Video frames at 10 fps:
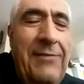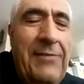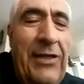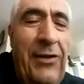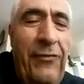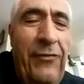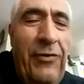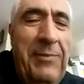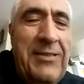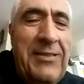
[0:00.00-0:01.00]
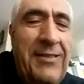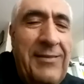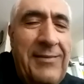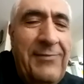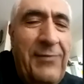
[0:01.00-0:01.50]
thank you very much, sir.
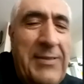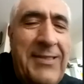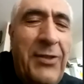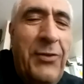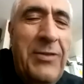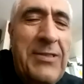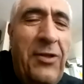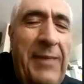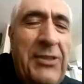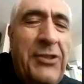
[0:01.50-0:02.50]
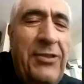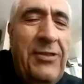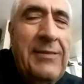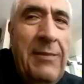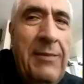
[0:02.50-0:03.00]
62 years old man, sure.
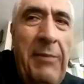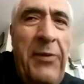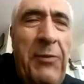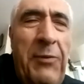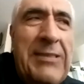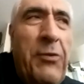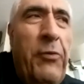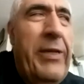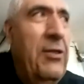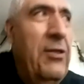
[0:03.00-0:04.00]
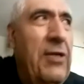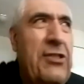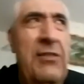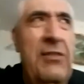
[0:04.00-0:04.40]
My birthday was the week ago, actually.